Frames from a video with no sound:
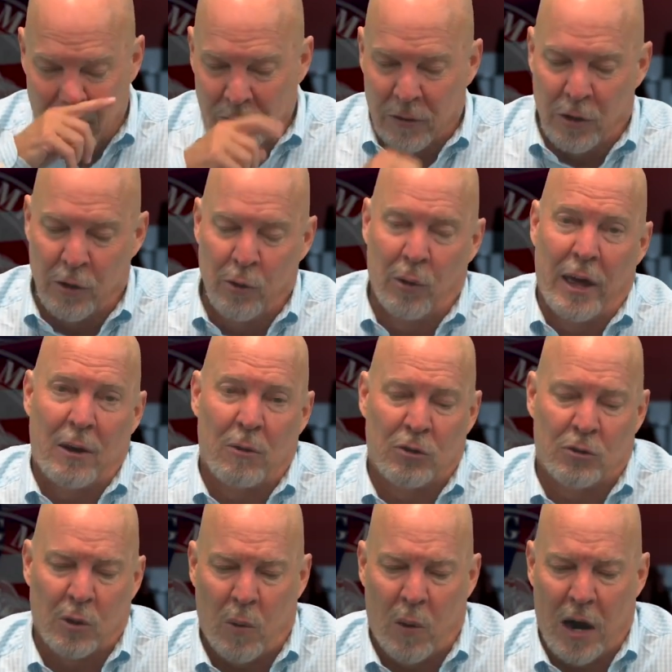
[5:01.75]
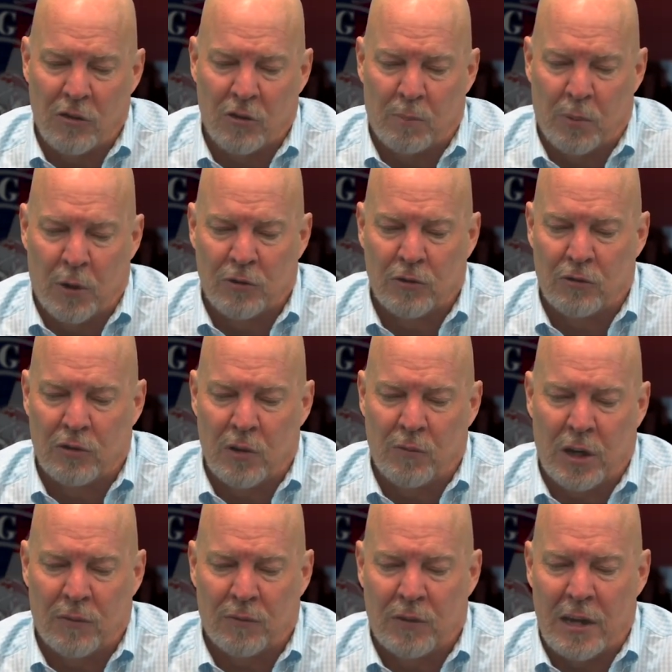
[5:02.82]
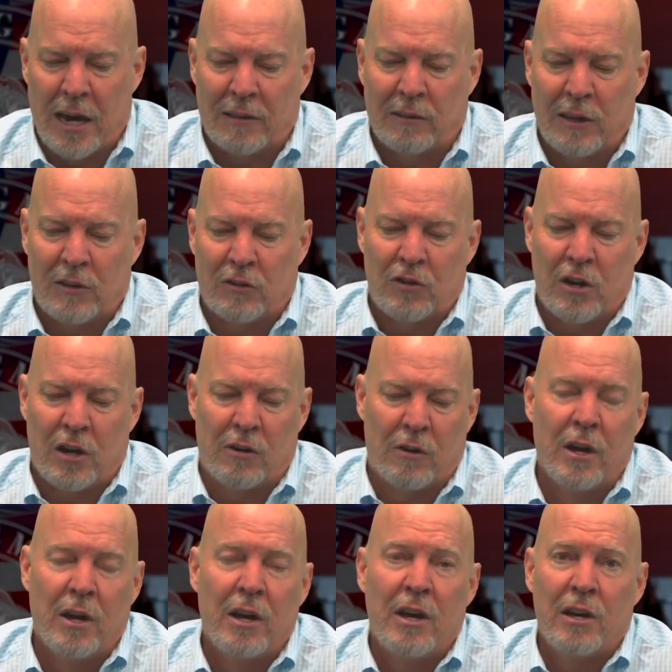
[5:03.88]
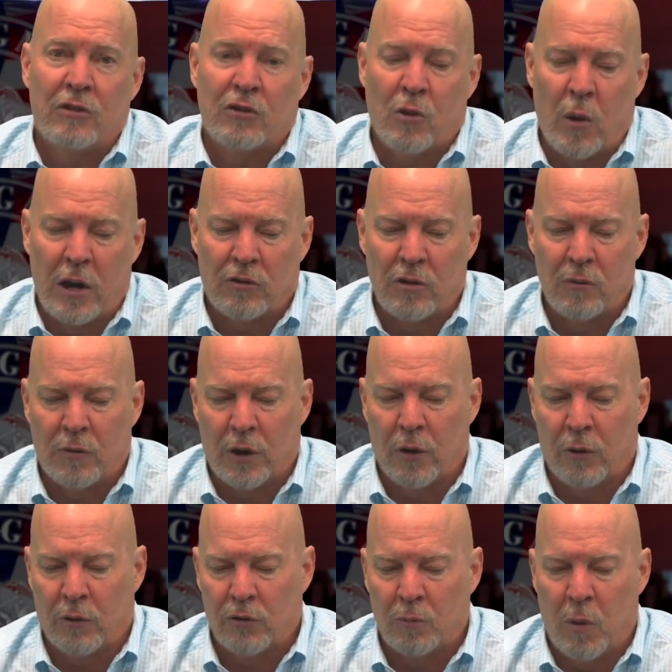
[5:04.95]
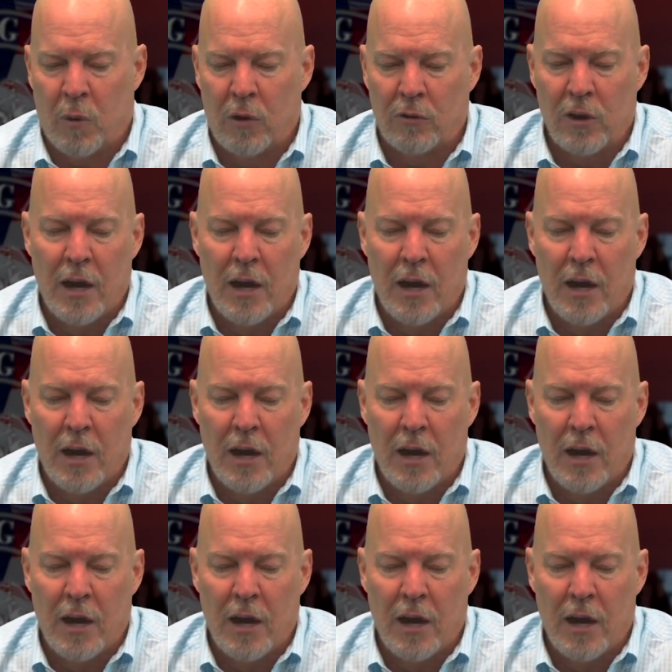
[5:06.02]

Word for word: The new language requires a birth certificate. The athlete's gender is questioned for girls' sports.